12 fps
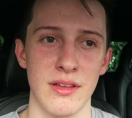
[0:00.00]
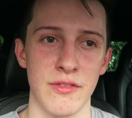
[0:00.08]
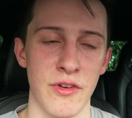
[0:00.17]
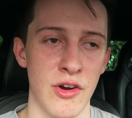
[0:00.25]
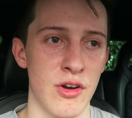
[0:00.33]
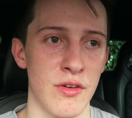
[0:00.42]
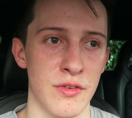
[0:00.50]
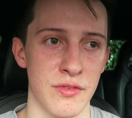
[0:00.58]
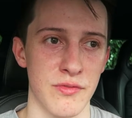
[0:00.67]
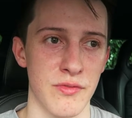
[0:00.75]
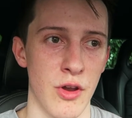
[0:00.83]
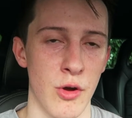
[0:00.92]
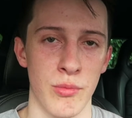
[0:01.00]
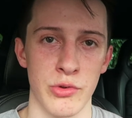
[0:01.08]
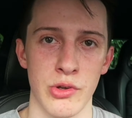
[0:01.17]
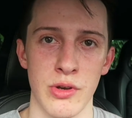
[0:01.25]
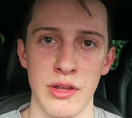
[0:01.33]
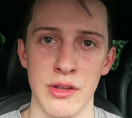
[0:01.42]
Fair enough if no one
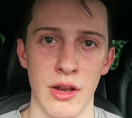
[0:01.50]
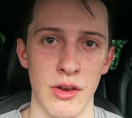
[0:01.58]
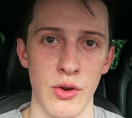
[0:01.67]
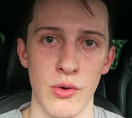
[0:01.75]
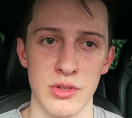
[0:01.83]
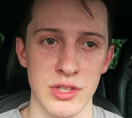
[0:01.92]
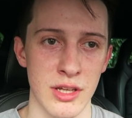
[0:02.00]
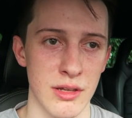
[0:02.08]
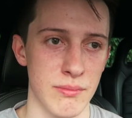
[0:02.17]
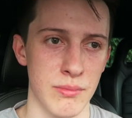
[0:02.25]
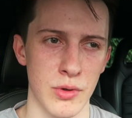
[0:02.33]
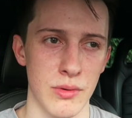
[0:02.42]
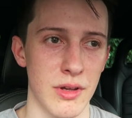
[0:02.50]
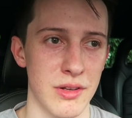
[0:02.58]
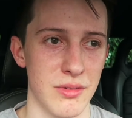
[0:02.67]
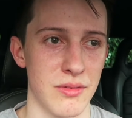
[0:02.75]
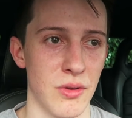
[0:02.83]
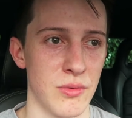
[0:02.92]
was on it and I knocked it, but I
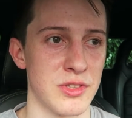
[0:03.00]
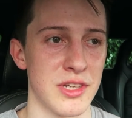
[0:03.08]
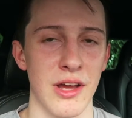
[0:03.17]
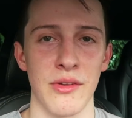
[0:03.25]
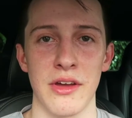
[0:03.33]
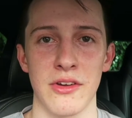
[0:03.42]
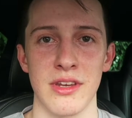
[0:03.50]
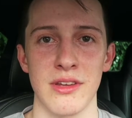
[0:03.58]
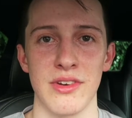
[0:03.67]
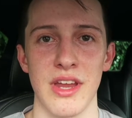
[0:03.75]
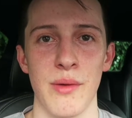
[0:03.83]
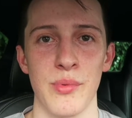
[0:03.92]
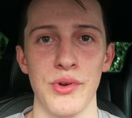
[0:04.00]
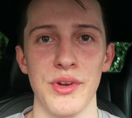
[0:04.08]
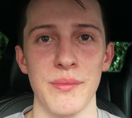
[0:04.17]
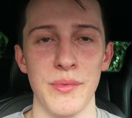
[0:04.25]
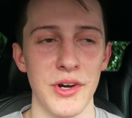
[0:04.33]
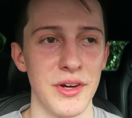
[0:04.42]
don't see how that could even
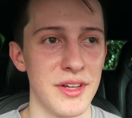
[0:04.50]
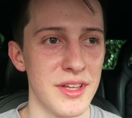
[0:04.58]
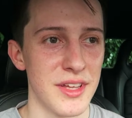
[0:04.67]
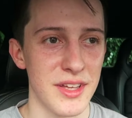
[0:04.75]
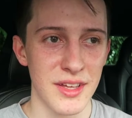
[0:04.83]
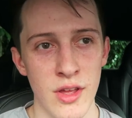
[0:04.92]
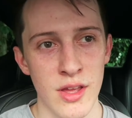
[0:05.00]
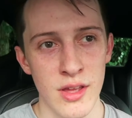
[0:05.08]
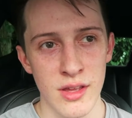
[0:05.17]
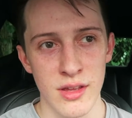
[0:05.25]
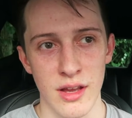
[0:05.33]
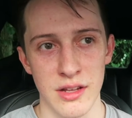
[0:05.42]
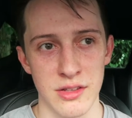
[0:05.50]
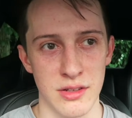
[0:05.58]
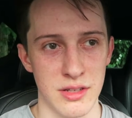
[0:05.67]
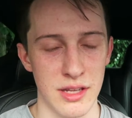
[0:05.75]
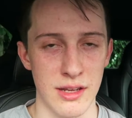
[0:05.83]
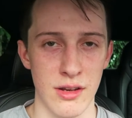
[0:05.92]
happen. But I had to
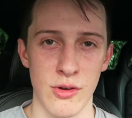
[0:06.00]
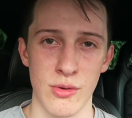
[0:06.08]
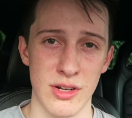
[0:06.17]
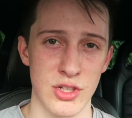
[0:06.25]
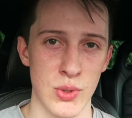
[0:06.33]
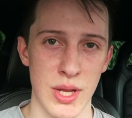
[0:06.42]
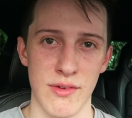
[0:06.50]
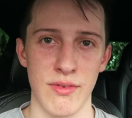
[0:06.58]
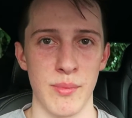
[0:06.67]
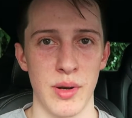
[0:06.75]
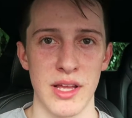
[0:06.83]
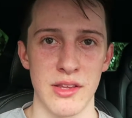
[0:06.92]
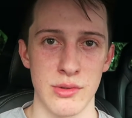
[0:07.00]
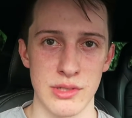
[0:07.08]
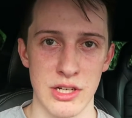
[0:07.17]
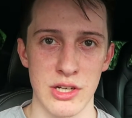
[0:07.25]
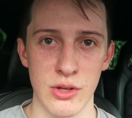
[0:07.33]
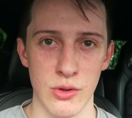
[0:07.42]
deload literally every plate that was
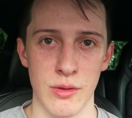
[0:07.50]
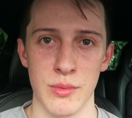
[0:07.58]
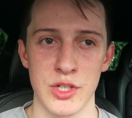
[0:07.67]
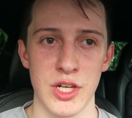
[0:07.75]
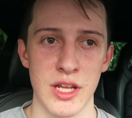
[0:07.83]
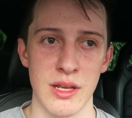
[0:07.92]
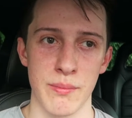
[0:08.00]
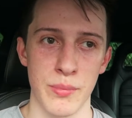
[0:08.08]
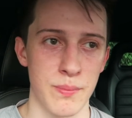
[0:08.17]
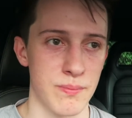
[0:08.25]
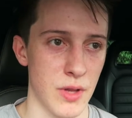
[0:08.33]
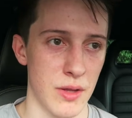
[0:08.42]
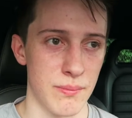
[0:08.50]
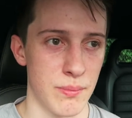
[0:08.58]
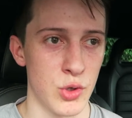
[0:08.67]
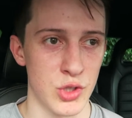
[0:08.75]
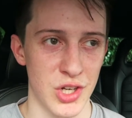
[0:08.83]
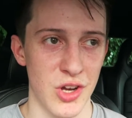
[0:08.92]
actually on the machine, but
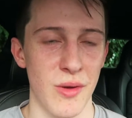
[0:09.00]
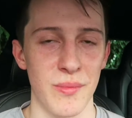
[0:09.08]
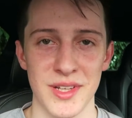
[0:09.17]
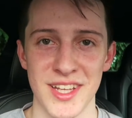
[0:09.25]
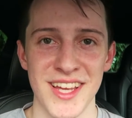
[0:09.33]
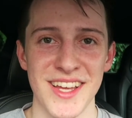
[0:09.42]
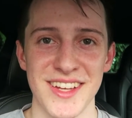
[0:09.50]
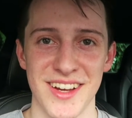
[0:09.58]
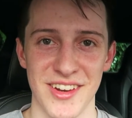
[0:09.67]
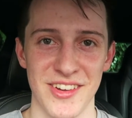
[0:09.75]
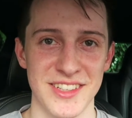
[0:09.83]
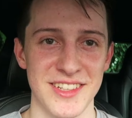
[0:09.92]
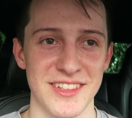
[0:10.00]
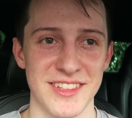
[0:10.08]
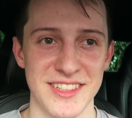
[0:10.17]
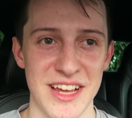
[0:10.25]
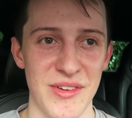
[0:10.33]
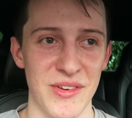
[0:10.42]
push it up. I know this doesn't
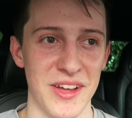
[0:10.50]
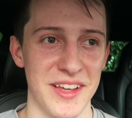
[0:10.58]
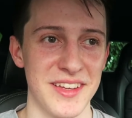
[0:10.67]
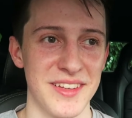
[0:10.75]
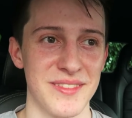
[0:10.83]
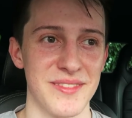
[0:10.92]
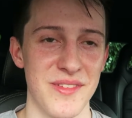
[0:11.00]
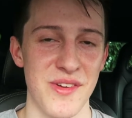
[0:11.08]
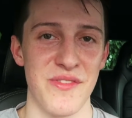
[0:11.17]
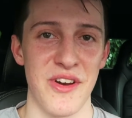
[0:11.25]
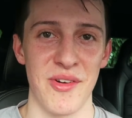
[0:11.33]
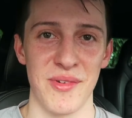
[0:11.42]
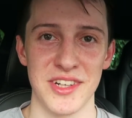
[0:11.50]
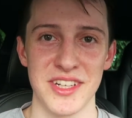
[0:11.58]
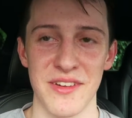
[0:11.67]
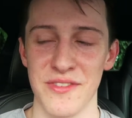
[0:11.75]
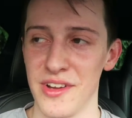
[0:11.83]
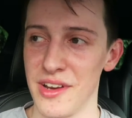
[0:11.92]
sound like very much
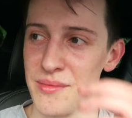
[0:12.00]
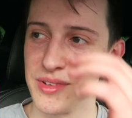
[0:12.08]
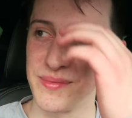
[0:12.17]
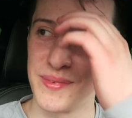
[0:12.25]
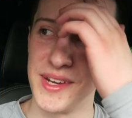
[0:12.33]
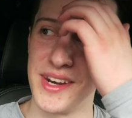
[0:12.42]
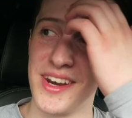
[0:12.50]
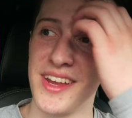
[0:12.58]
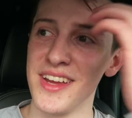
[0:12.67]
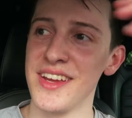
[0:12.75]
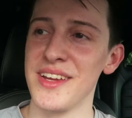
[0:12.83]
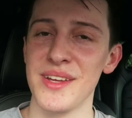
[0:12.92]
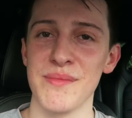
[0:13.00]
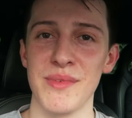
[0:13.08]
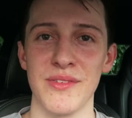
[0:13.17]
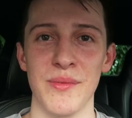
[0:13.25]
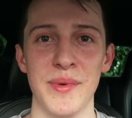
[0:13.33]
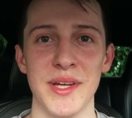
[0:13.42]
effort and I'm just being a
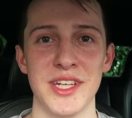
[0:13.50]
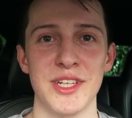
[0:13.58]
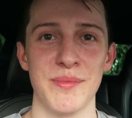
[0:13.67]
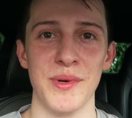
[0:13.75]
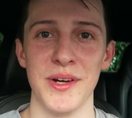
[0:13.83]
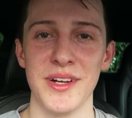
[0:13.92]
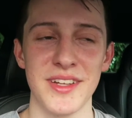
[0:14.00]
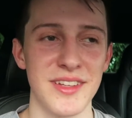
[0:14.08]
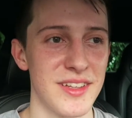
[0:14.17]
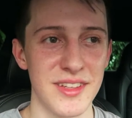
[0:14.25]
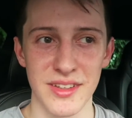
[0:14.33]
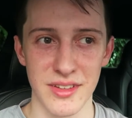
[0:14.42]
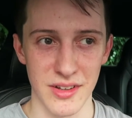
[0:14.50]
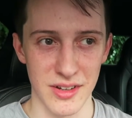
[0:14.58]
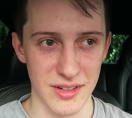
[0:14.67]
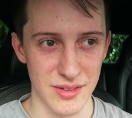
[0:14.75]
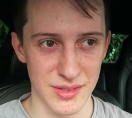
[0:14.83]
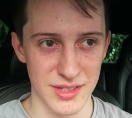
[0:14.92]
bit of a bitch, but
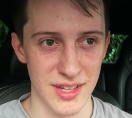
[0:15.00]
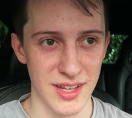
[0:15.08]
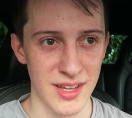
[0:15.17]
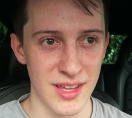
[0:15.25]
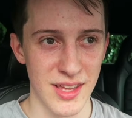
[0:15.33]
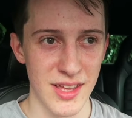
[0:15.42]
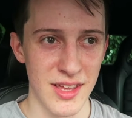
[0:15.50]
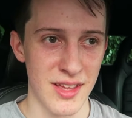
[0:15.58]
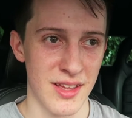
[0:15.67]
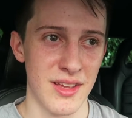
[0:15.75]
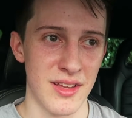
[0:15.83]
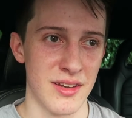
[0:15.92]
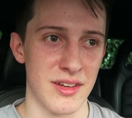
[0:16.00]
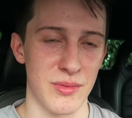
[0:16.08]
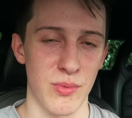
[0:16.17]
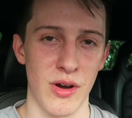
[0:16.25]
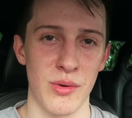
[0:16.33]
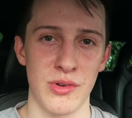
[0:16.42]
no, it's
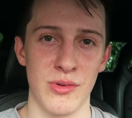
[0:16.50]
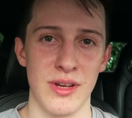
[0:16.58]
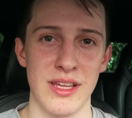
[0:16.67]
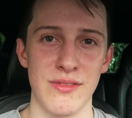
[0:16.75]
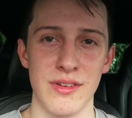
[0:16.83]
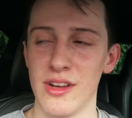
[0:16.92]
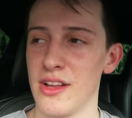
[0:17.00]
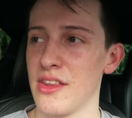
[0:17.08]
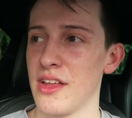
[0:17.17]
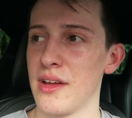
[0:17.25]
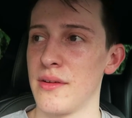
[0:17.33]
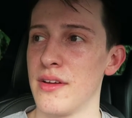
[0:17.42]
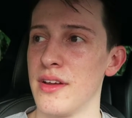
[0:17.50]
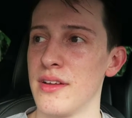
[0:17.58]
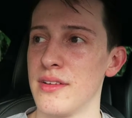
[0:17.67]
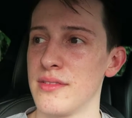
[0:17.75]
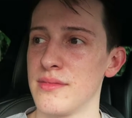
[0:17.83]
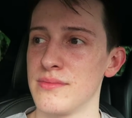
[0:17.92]
just, why would you leave it like that?
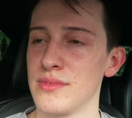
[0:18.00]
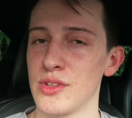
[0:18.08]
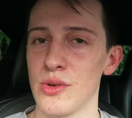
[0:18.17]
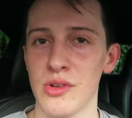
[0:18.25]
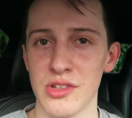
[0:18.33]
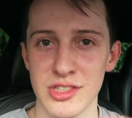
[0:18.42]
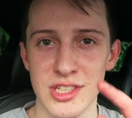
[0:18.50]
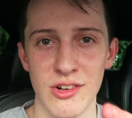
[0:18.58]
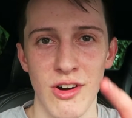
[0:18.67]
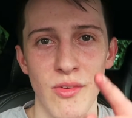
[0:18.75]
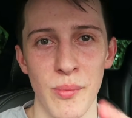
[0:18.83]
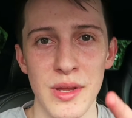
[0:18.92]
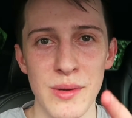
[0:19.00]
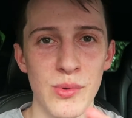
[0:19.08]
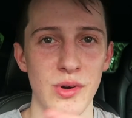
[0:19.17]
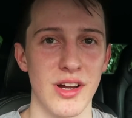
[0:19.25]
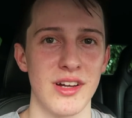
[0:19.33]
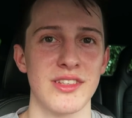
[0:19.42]
Got to consider other people,
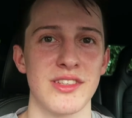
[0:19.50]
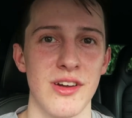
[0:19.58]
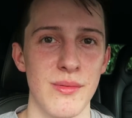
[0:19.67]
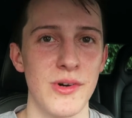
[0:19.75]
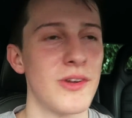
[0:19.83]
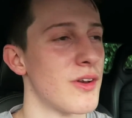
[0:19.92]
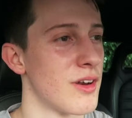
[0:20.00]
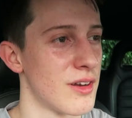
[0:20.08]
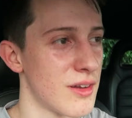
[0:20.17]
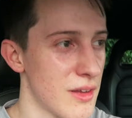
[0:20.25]
guys, come on.